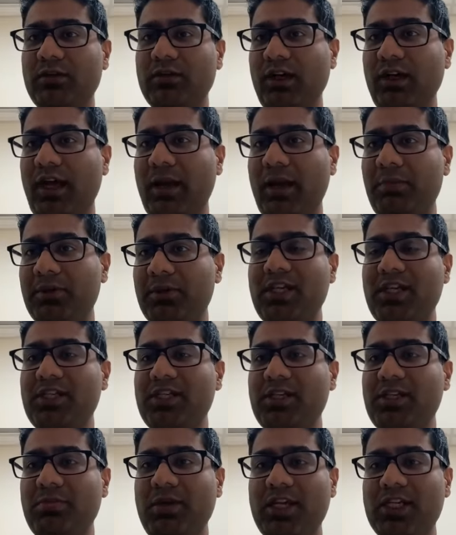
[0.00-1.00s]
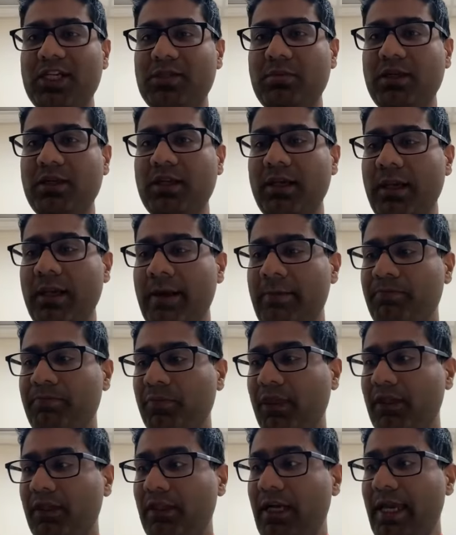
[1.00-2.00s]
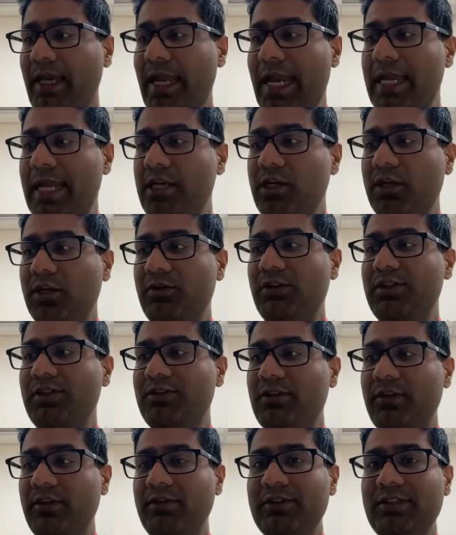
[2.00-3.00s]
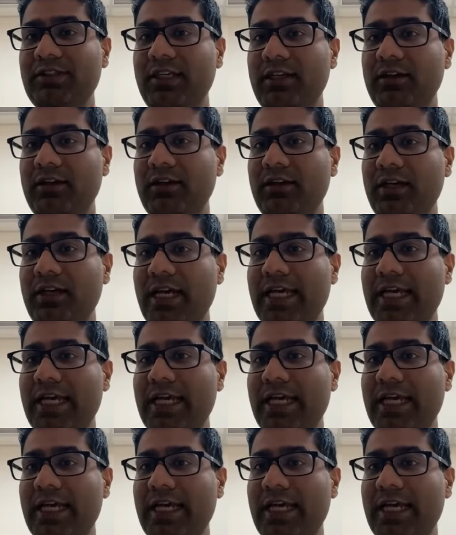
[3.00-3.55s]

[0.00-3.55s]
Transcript: hypertension management. The endocrine service here